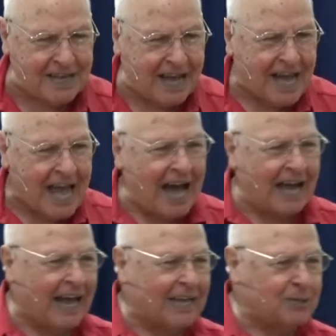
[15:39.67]

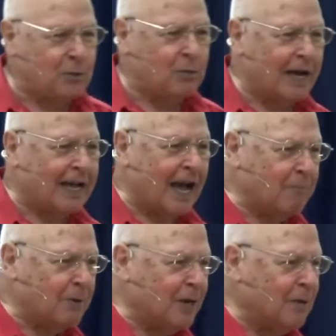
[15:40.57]
I like to wake
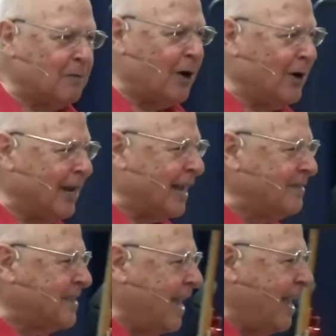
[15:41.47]
up in the morning
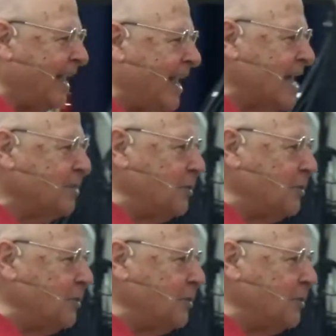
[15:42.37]
and say,